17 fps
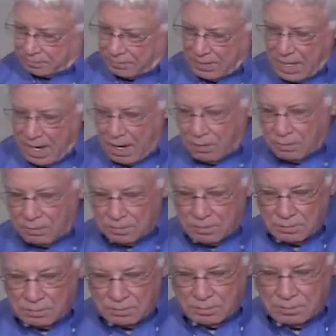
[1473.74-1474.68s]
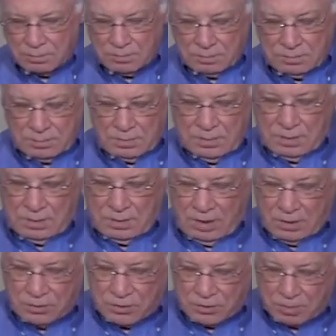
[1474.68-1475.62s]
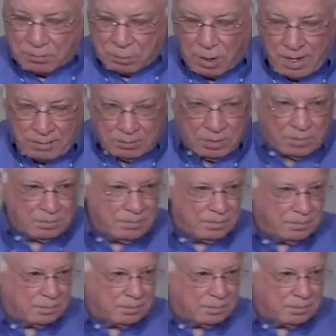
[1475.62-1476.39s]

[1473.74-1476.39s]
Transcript: Now, here's the problem.